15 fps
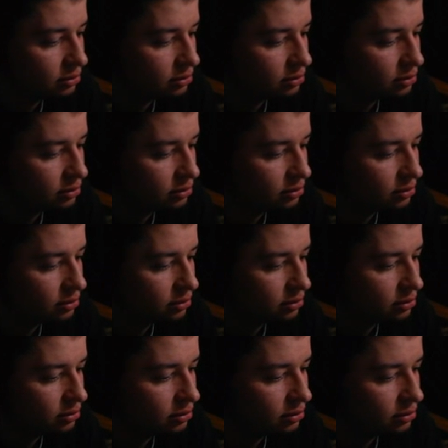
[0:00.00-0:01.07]

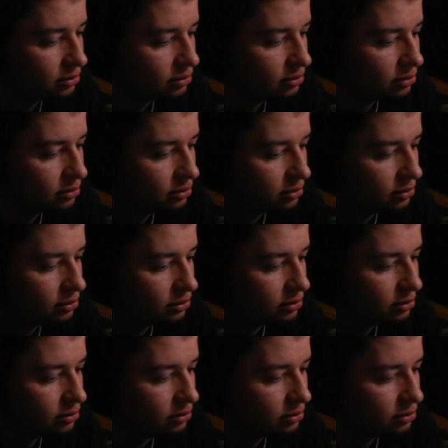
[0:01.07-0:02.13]

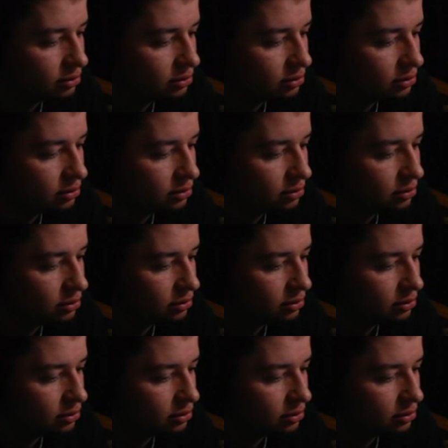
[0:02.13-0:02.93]
The person shown says nothing.